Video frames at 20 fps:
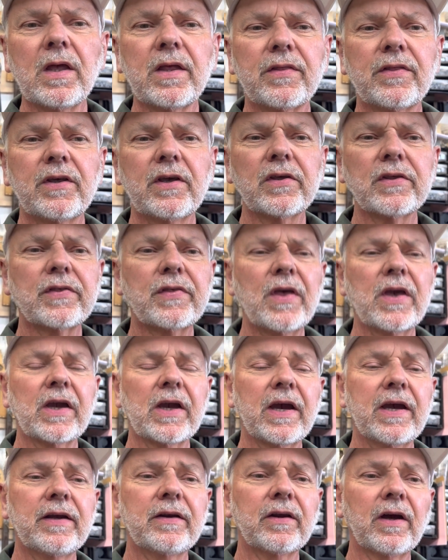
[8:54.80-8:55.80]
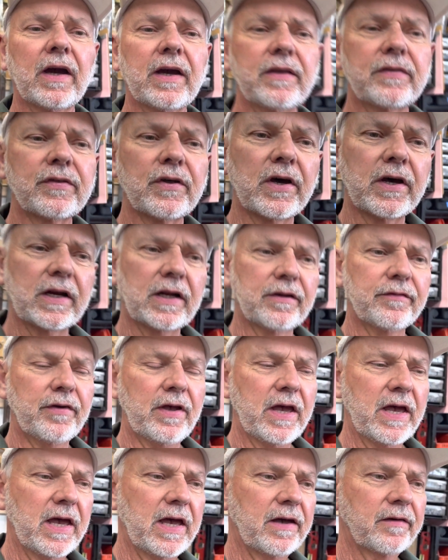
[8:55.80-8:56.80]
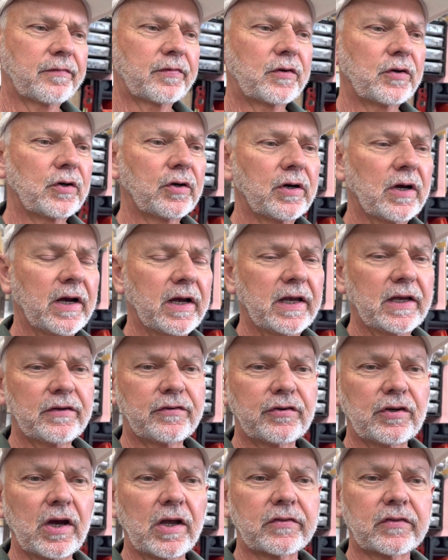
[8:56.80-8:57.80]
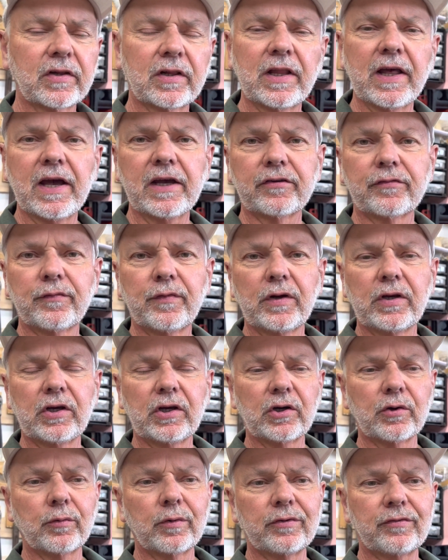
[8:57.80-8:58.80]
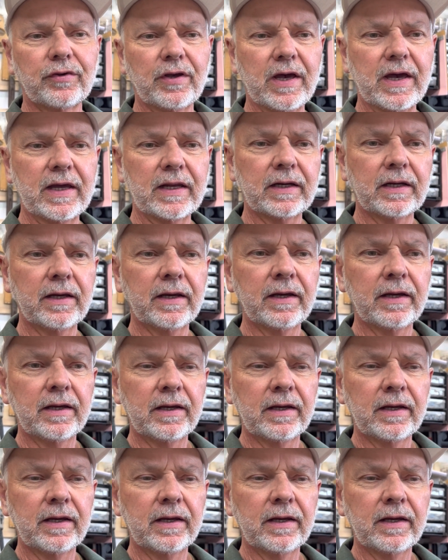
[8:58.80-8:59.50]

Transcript: the other thing I, I thought of after I shot the last video was that